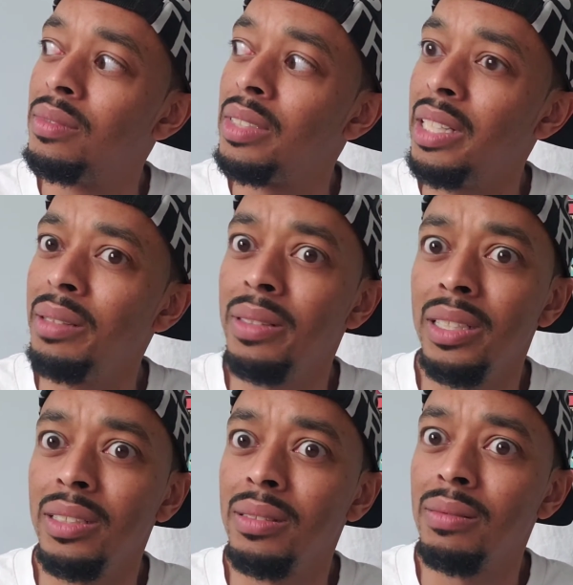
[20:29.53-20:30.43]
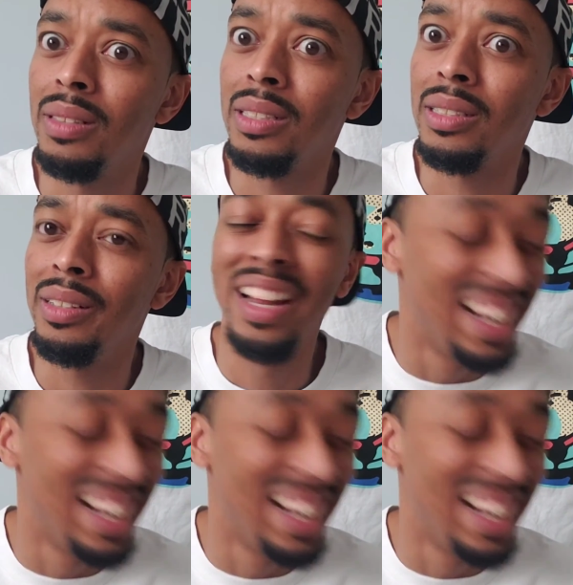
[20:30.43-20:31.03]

Did he wear this in the Rockstar